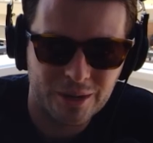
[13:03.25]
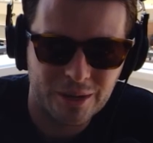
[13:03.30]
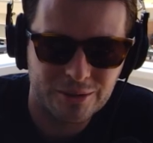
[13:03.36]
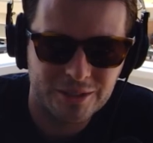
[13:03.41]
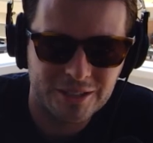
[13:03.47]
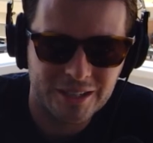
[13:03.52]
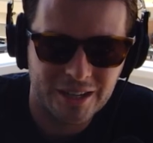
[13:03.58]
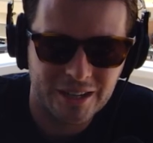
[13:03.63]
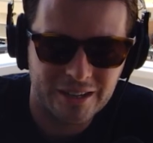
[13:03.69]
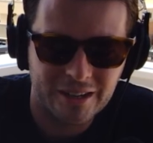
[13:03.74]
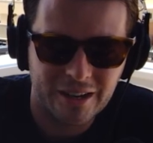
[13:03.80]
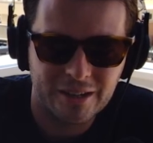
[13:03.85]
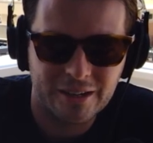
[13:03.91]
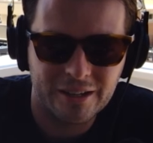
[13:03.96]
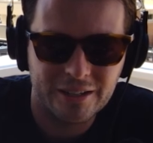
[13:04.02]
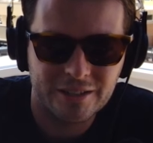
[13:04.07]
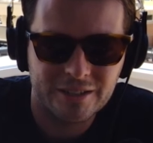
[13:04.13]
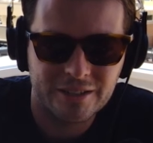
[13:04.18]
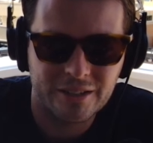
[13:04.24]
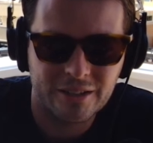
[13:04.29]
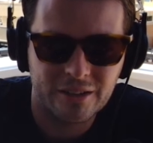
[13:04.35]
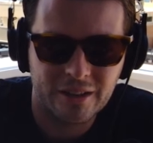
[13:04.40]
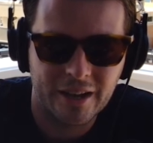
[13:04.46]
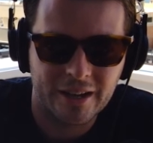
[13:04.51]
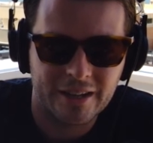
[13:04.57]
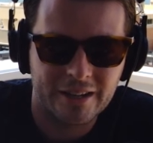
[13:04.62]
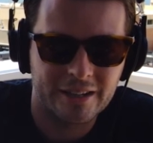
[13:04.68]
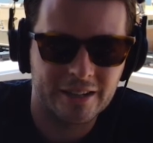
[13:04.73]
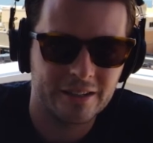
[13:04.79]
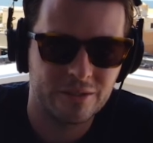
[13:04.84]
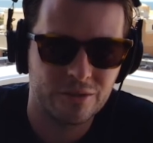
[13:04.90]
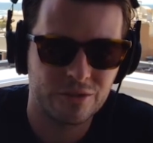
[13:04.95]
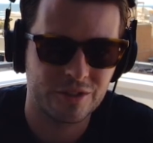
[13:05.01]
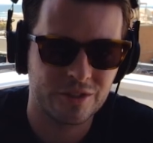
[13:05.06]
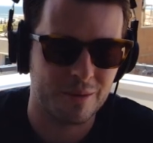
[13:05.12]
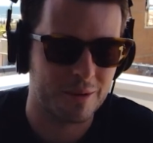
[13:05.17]
I would start. Uh, here's like
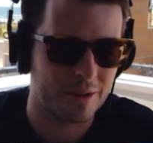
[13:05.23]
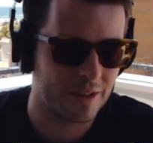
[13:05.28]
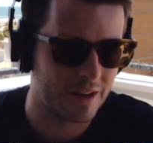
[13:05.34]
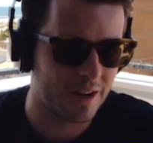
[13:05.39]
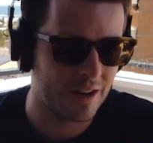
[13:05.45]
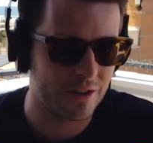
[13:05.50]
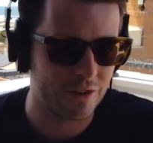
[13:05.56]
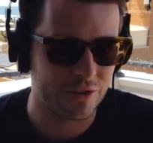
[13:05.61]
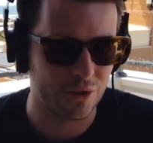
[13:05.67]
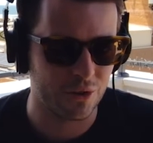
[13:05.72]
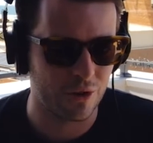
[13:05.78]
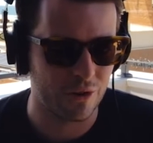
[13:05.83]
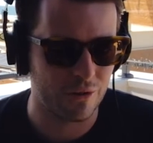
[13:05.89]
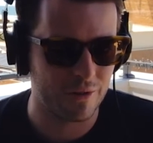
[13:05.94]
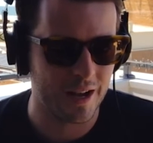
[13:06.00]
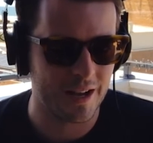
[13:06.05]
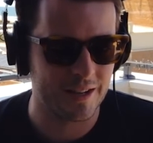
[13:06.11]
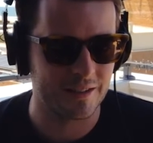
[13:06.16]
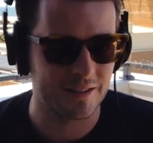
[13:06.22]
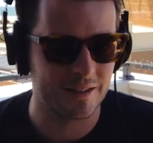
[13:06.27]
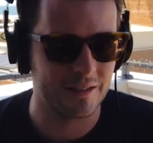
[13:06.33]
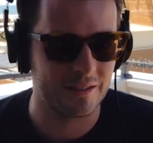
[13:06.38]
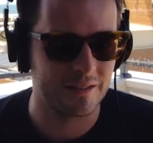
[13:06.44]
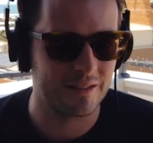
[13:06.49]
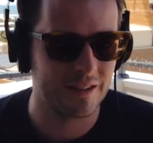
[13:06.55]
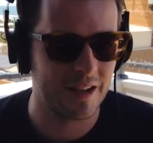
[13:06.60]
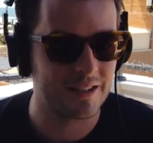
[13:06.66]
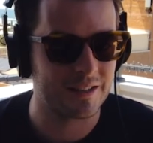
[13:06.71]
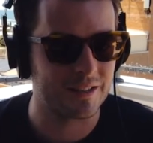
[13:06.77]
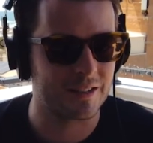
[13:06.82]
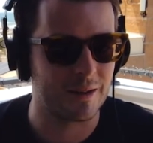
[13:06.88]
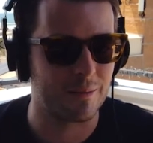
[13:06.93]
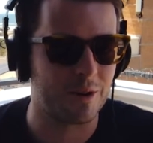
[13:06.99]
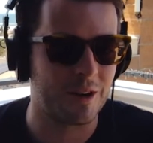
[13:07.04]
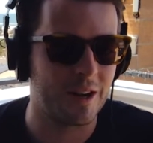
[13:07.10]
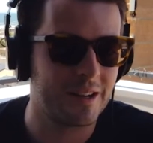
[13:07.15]
something that I just thought of as a as a
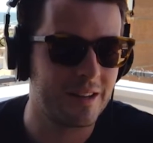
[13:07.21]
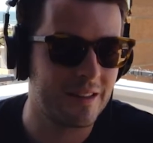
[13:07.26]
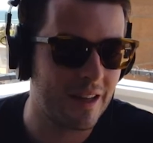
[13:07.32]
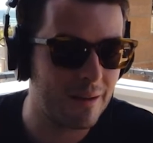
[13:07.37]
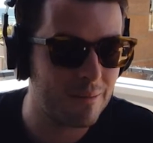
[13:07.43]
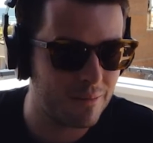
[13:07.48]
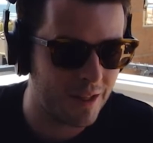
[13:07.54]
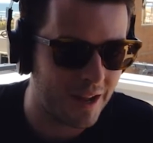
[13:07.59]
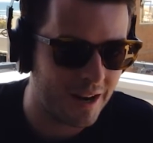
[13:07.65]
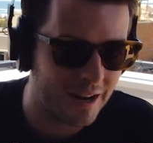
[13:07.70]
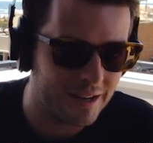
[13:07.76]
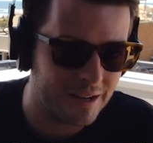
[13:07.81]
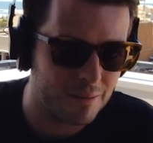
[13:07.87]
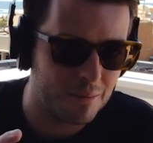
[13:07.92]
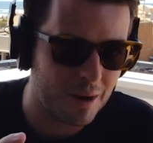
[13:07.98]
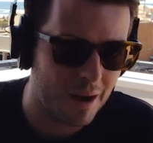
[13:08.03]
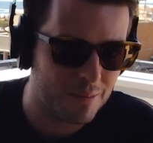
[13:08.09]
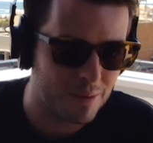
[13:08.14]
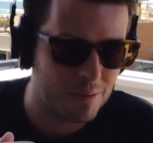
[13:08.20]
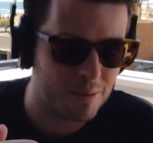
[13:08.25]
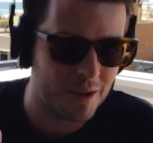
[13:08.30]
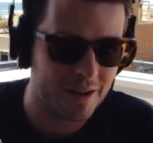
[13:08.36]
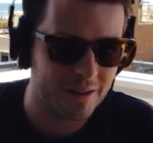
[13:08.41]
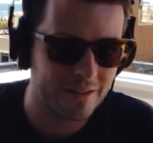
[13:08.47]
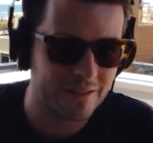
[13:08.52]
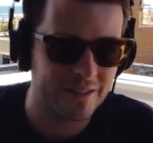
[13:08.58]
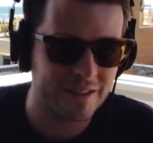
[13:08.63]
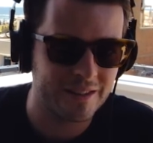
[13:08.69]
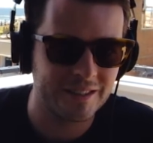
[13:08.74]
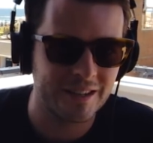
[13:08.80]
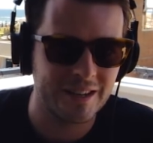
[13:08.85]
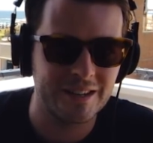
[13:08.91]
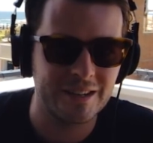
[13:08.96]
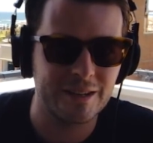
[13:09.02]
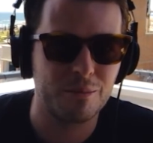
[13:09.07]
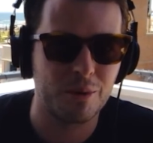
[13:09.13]
separate idea. That that idea might be better than this
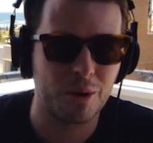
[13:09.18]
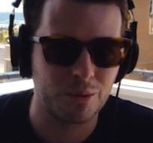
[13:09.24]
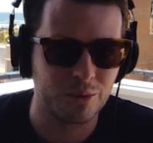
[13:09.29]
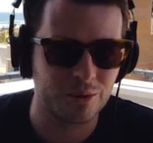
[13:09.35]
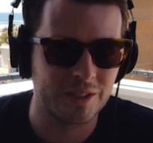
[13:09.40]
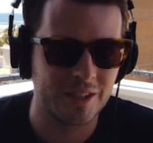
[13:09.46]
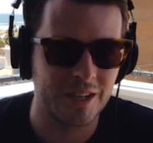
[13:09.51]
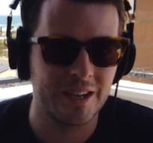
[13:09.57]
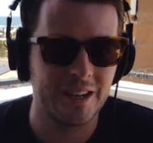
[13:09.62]
idea, but we'll see.